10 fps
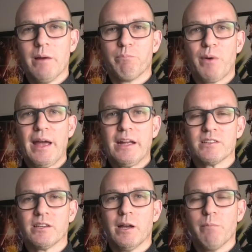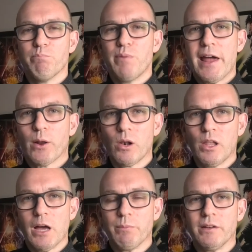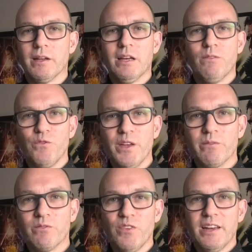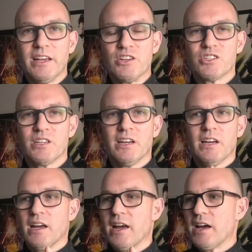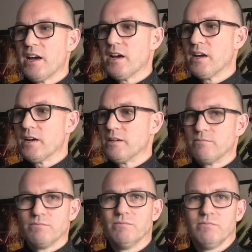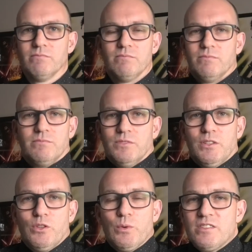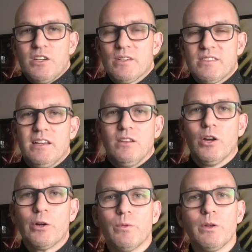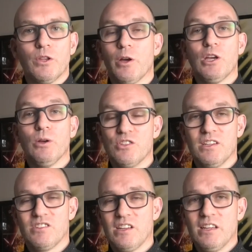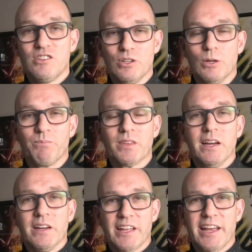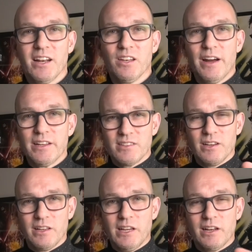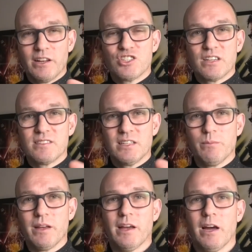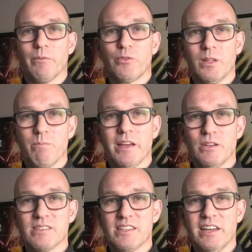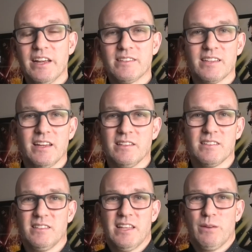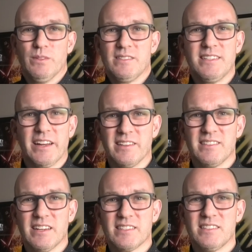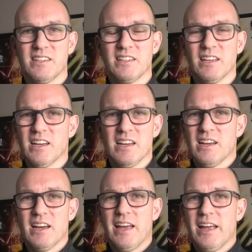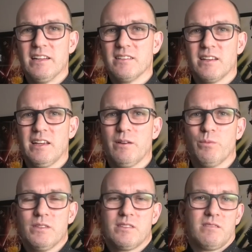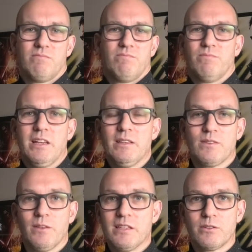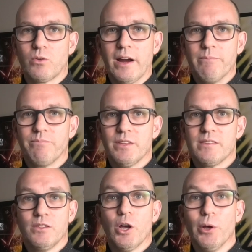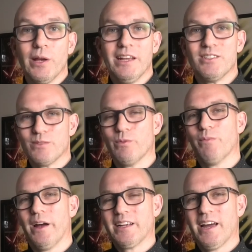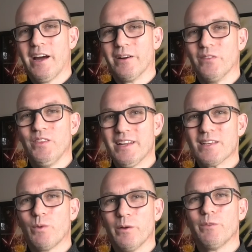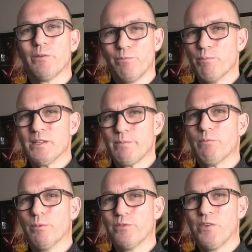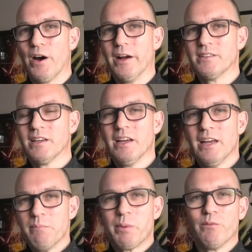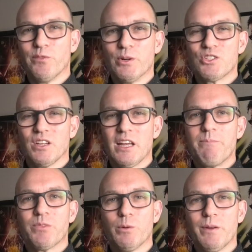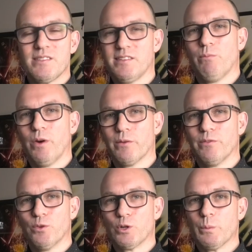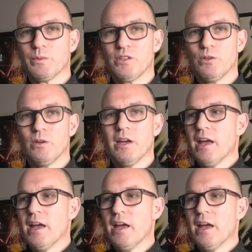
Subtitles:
Paint, panel alignment, fit and finish. There was seriously no huge issue. The headlights, you can adjust them through the menu settings, and that was done and dusted, and it's great. There's no issues with my car, and I think that's what most people will find. But unfortunately, there'll be someone on forums who